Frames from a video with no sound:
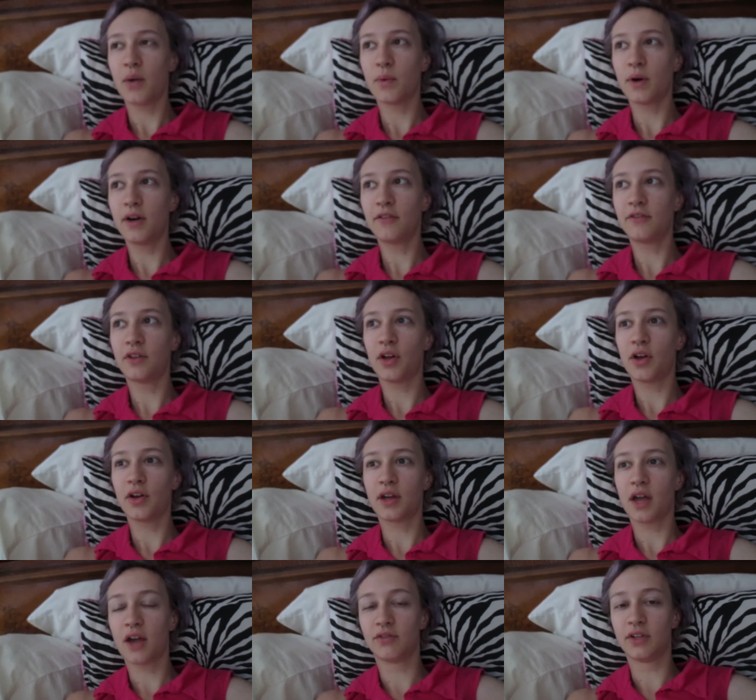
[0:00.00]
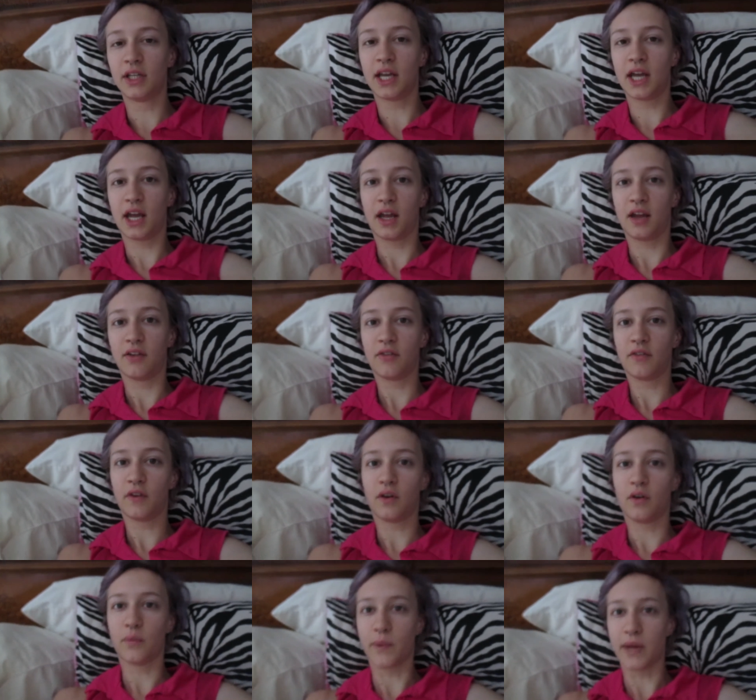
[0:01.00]
I want to vlog every day
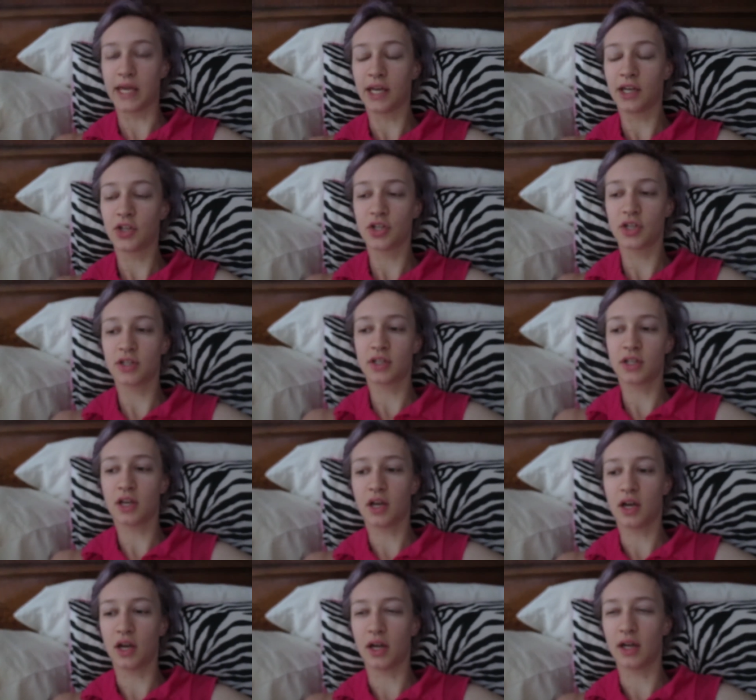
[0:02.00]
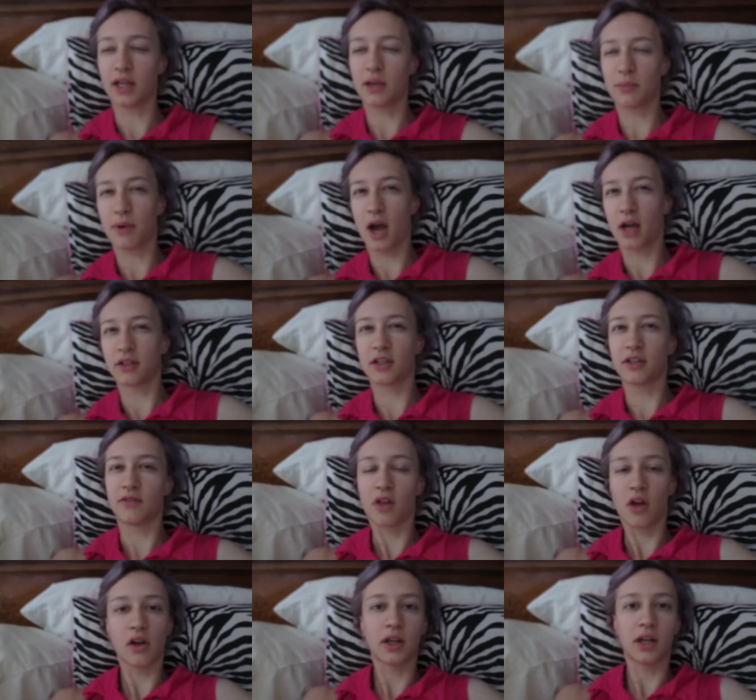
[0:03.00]
for a week just to get practice
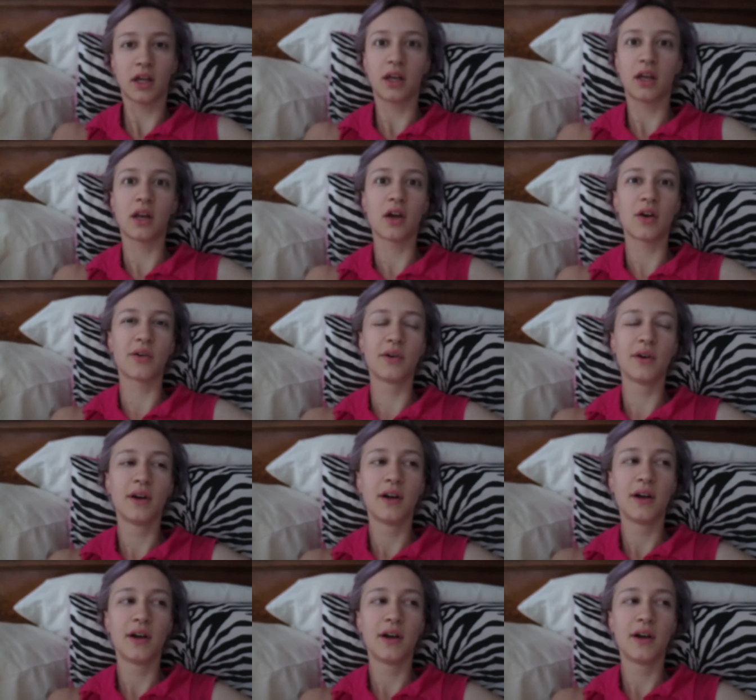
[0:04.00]
vlogging, you know.